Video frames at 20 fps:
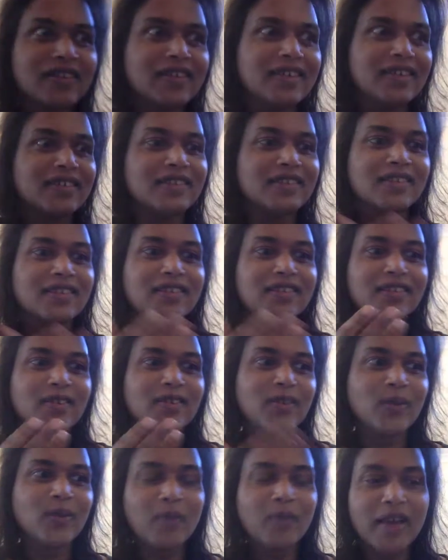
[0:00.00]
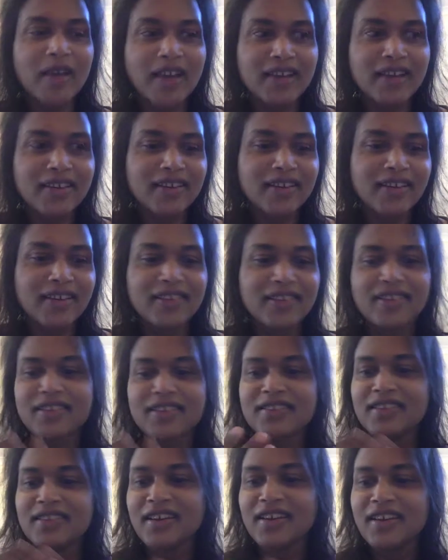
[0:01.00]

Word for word: there's a Cro-Magnon, there's,